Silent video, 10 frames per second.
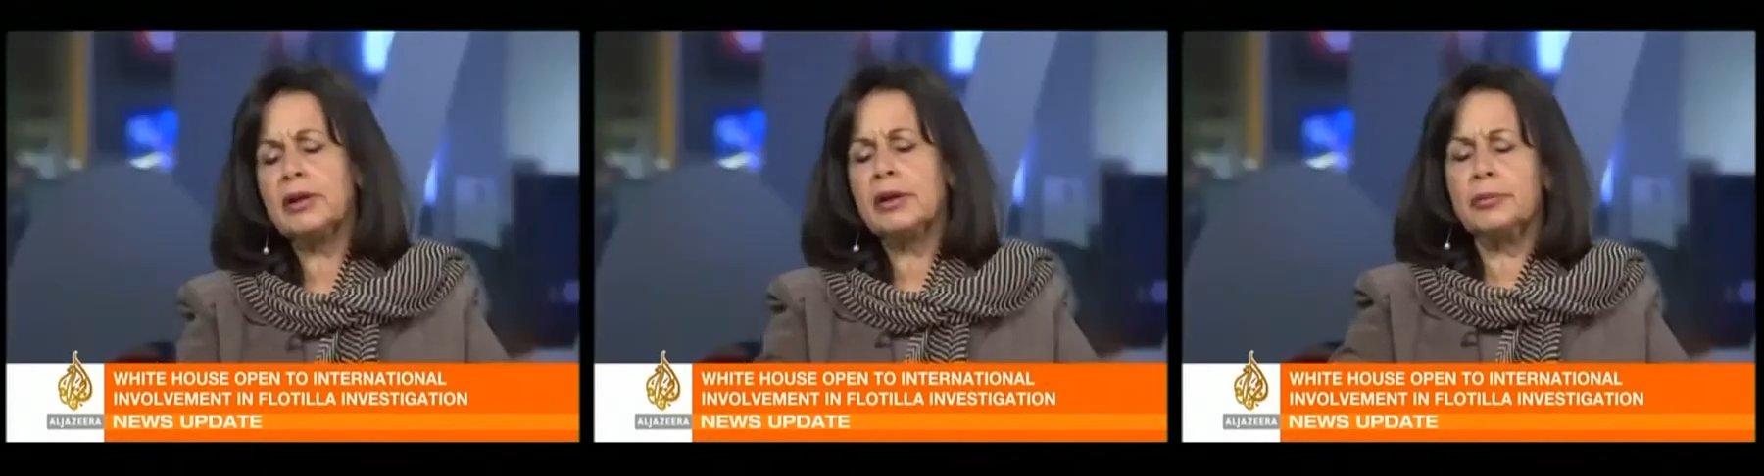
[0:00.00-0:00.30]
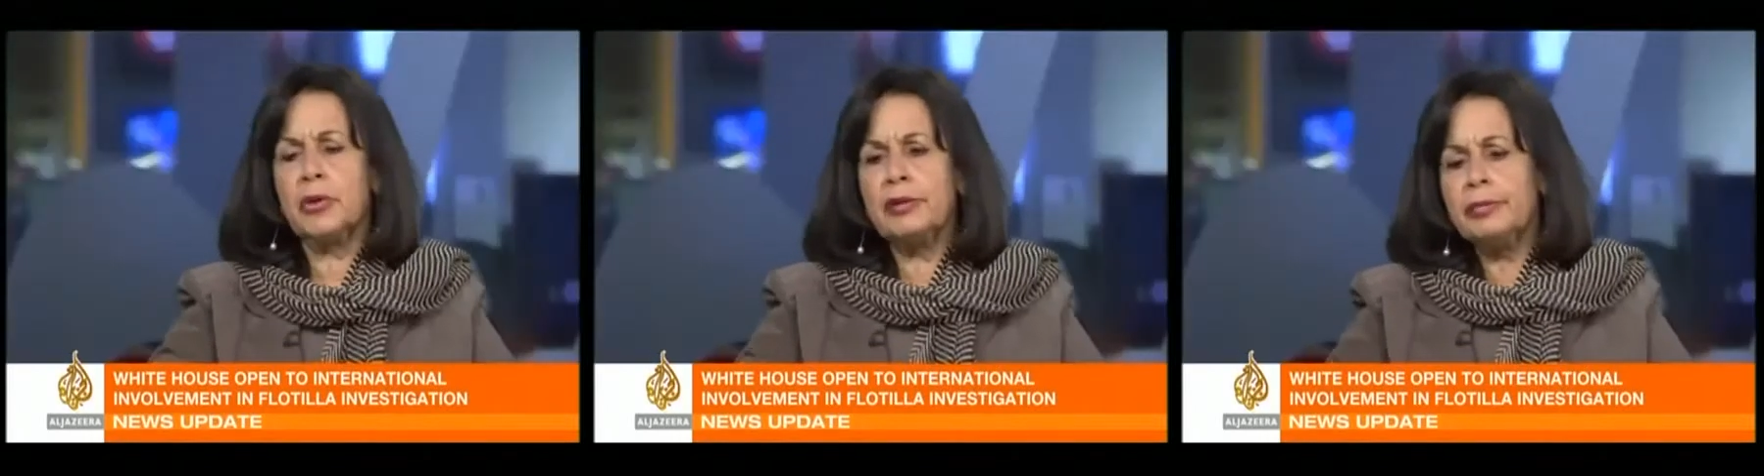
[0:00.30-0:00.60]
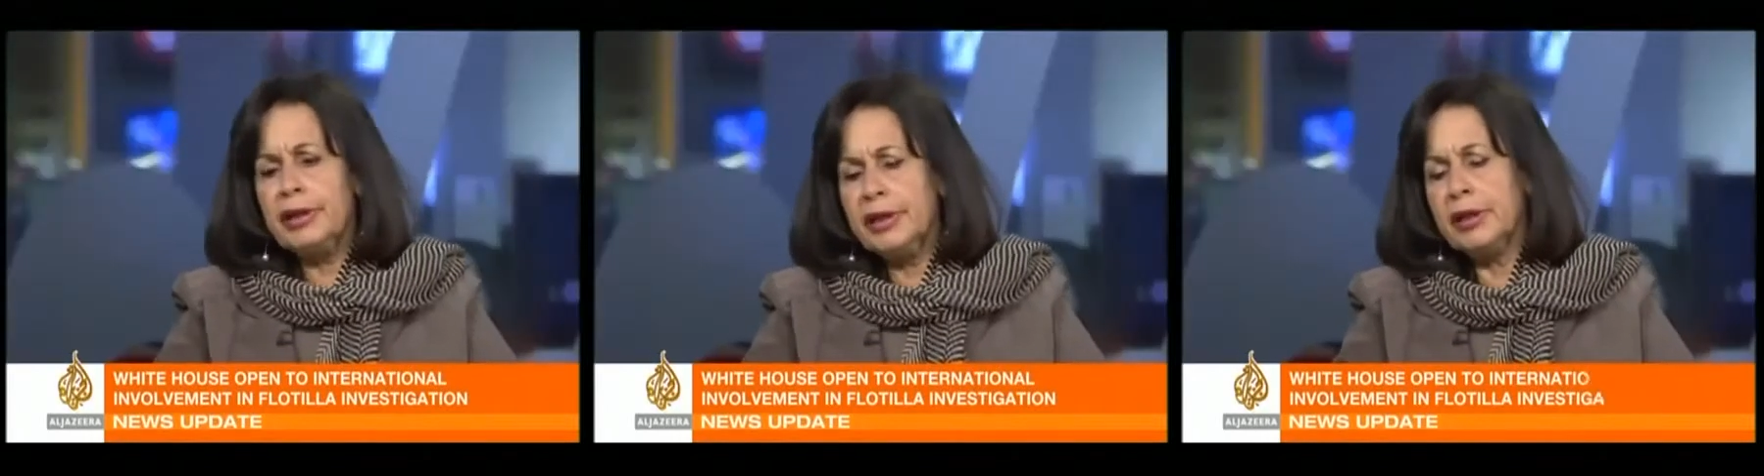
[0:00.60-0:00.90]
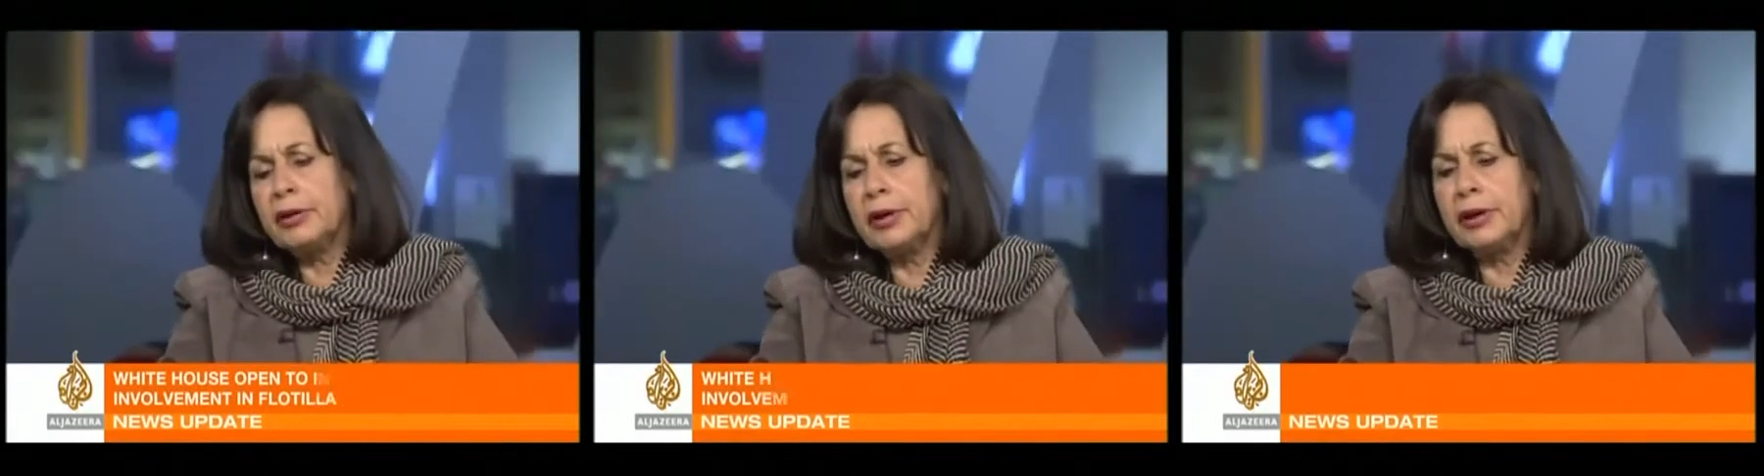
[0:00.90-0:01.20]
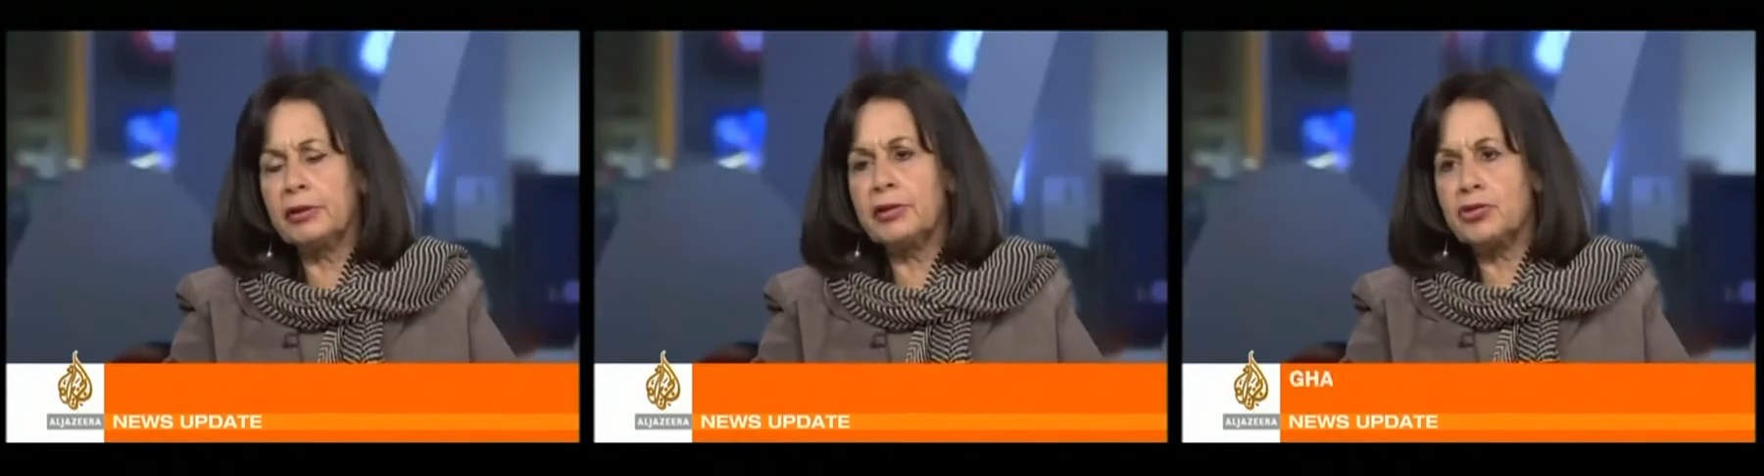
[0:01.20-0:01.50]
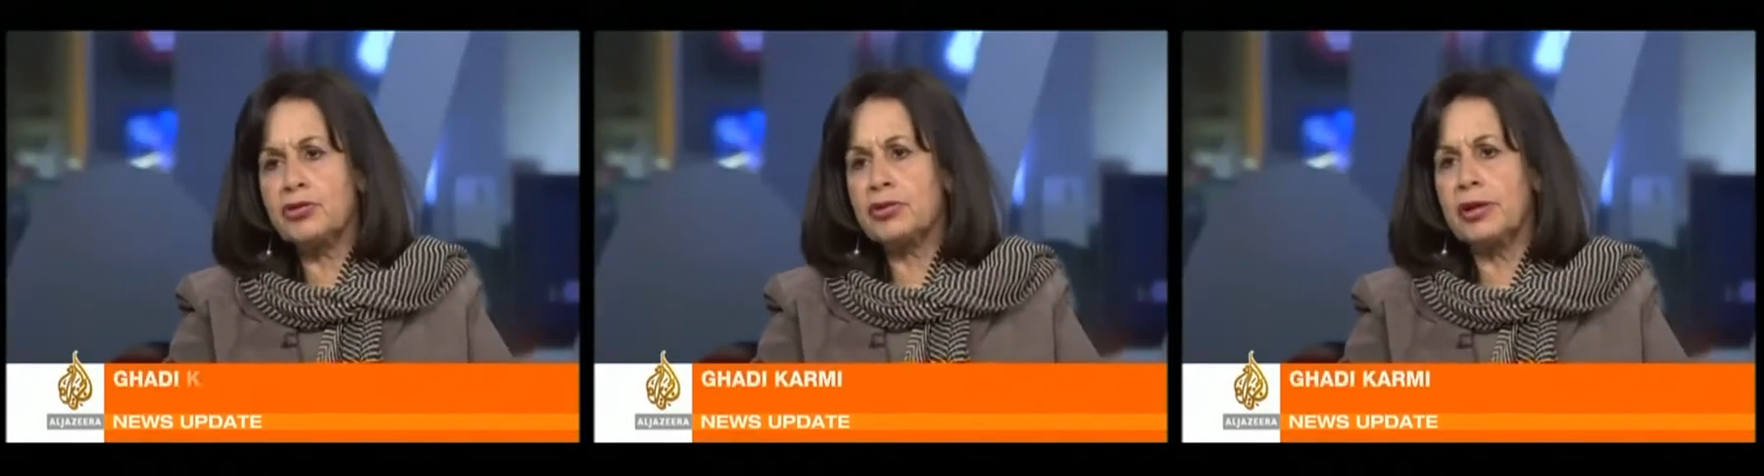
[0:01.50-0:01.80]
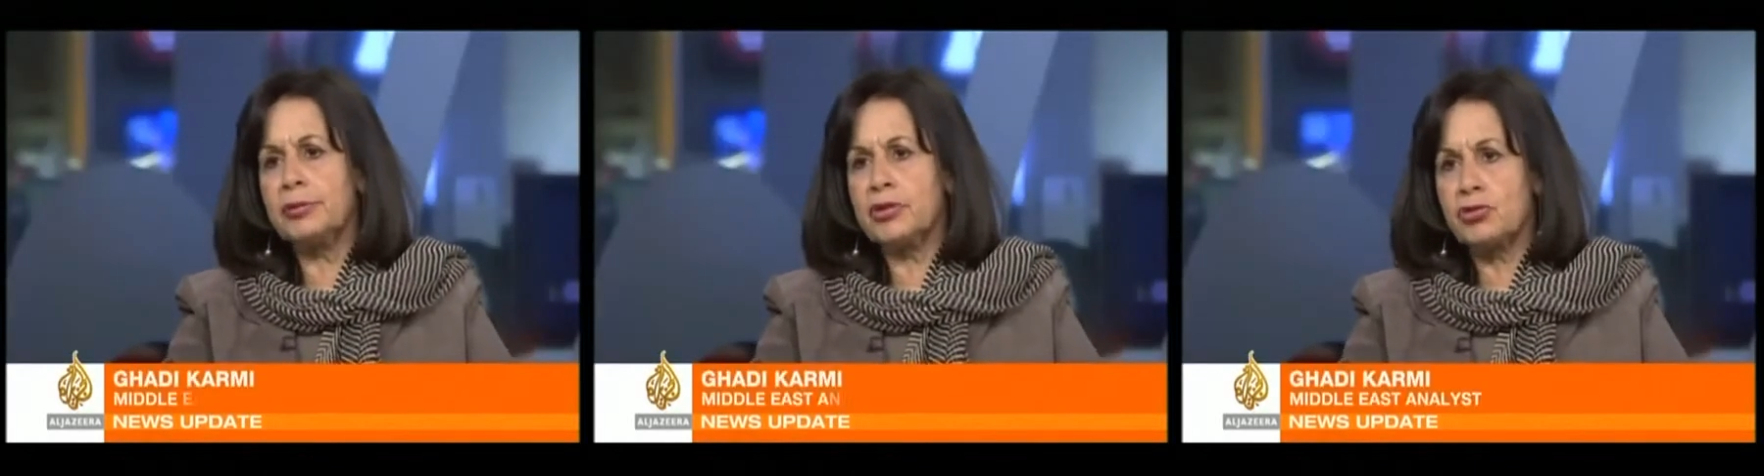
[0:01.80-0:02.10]
I've been hearing this
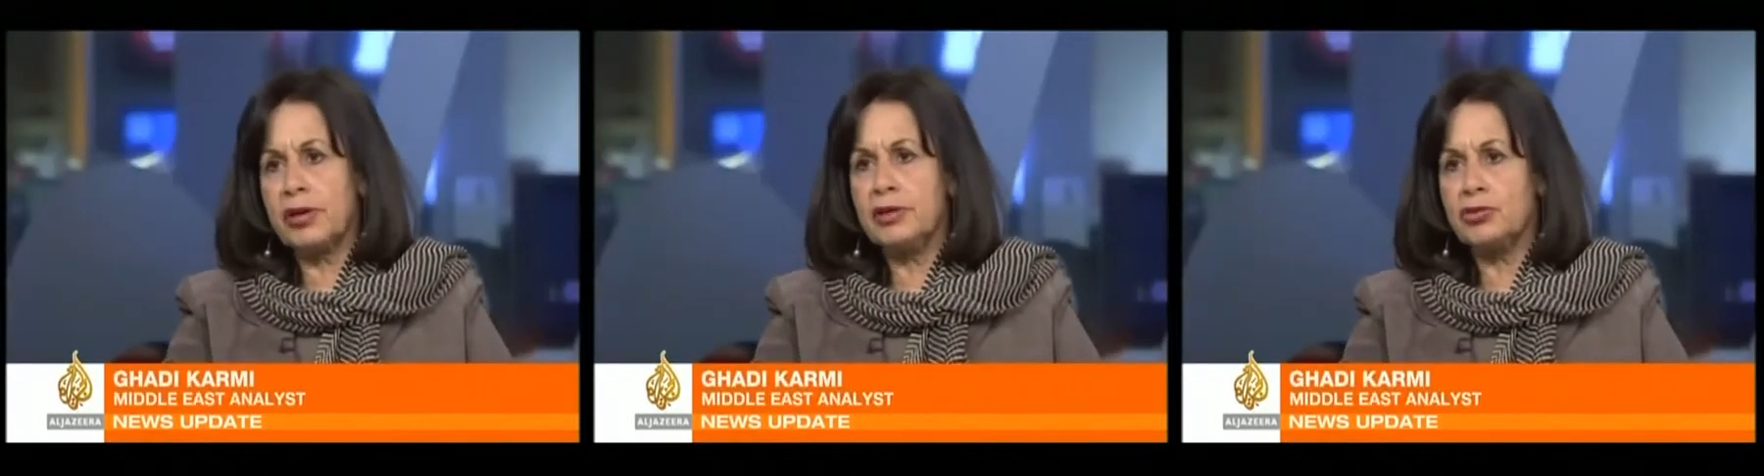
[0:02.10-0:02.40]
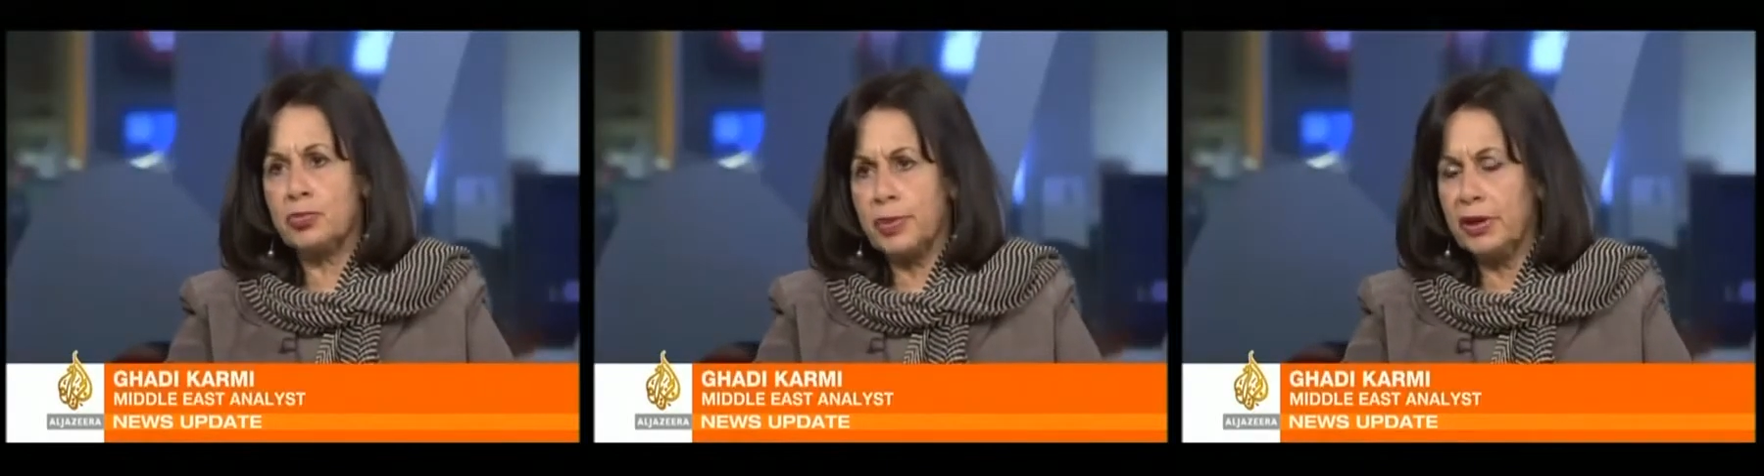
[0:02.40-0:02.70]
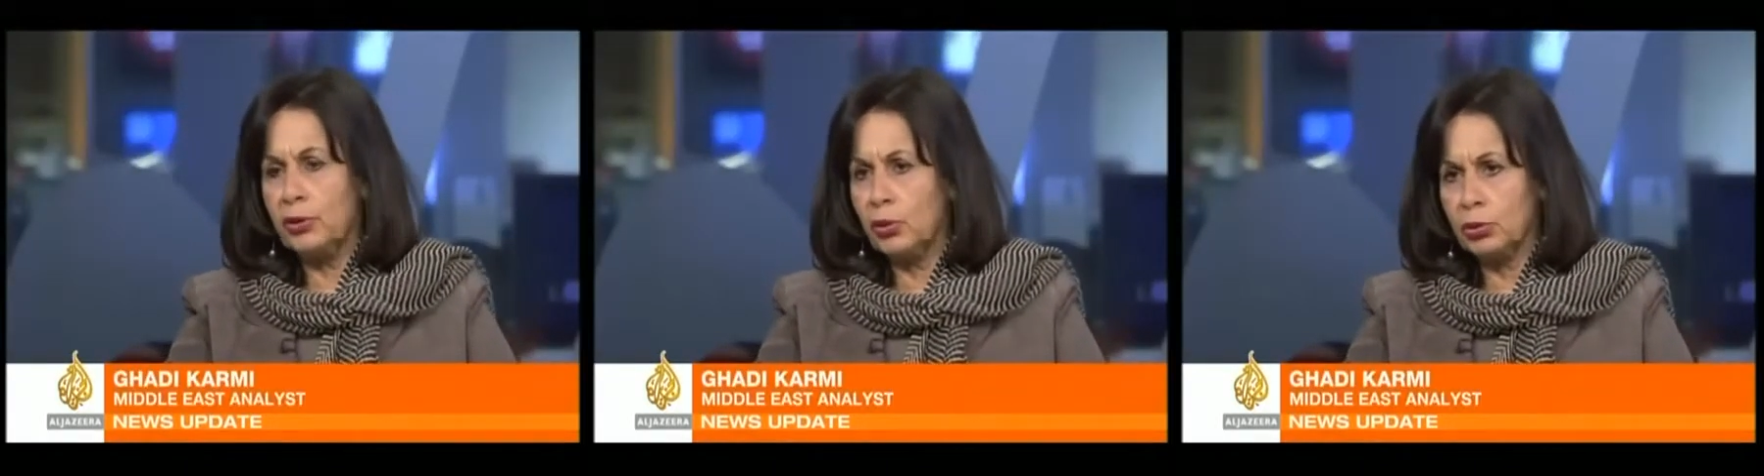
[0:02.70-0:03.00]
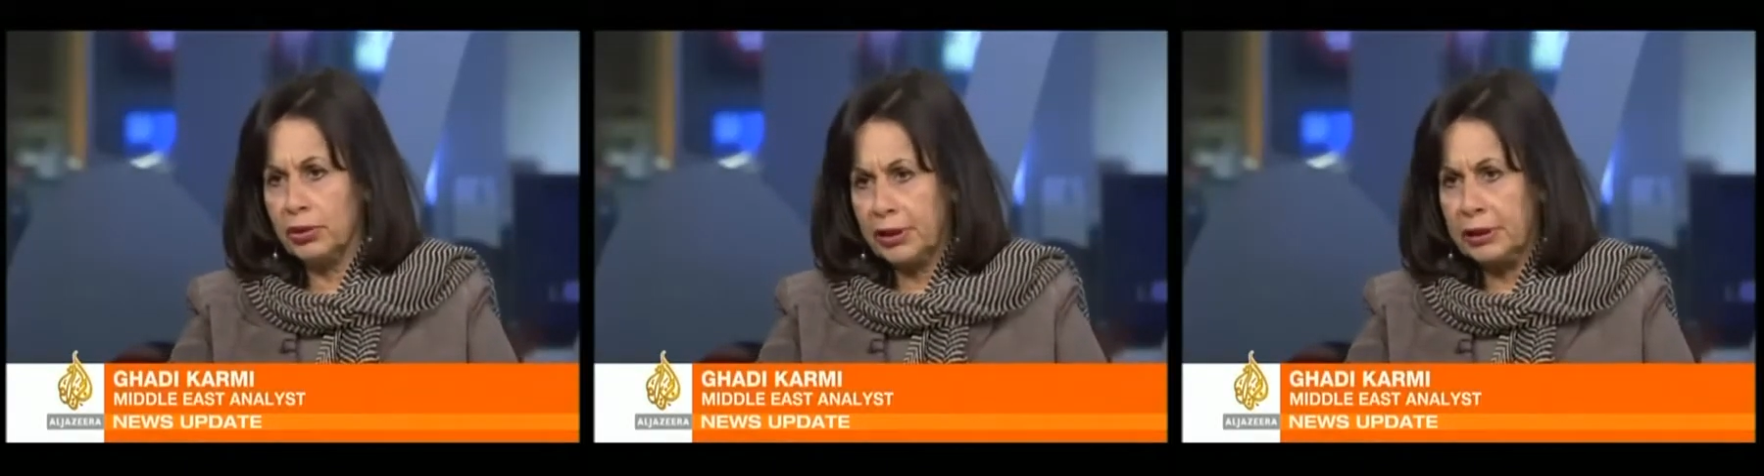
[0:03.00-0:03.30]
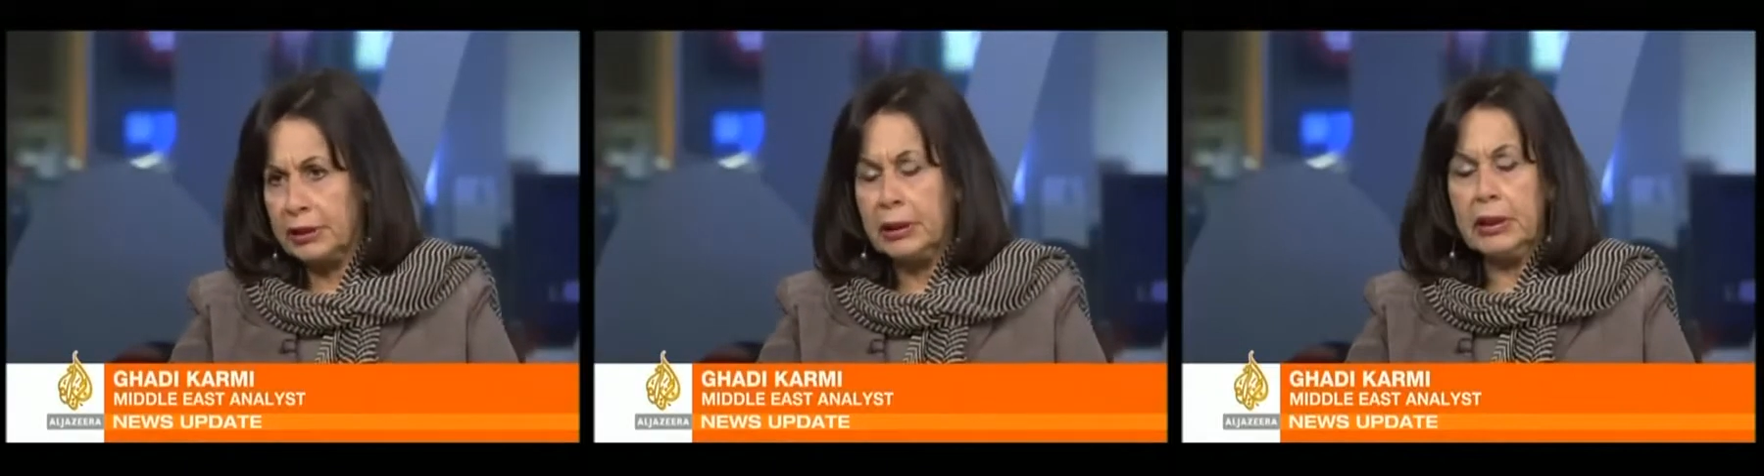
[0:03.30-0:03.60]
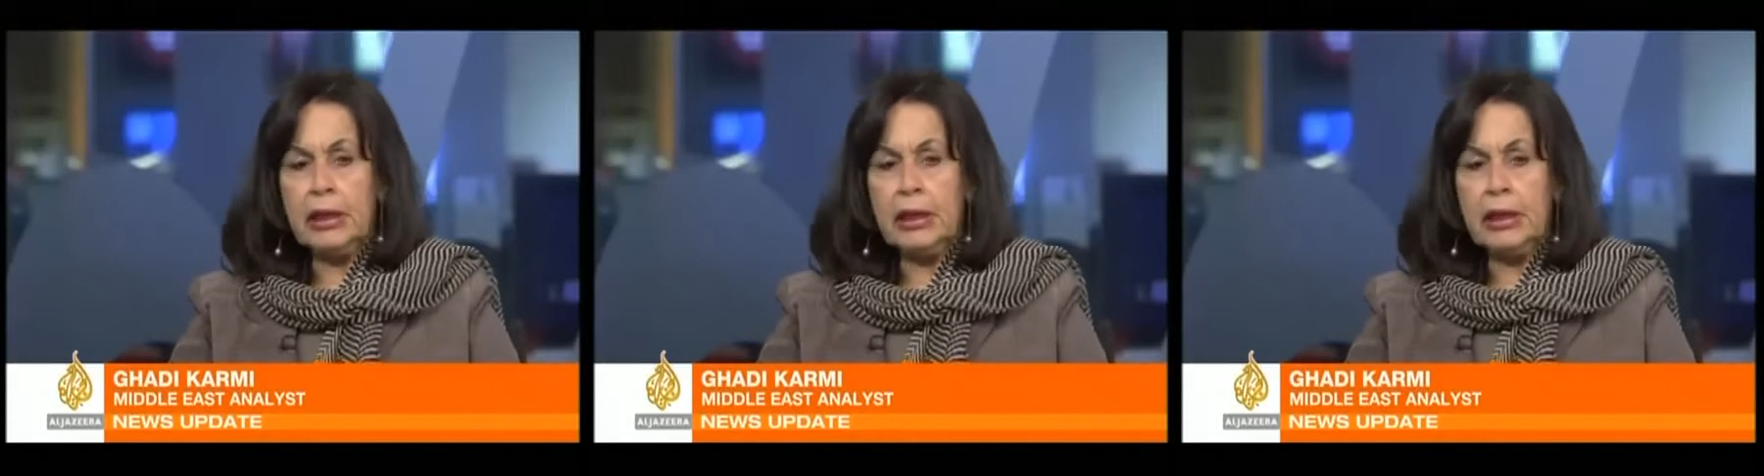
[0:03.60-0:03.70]
Israeli spin all day,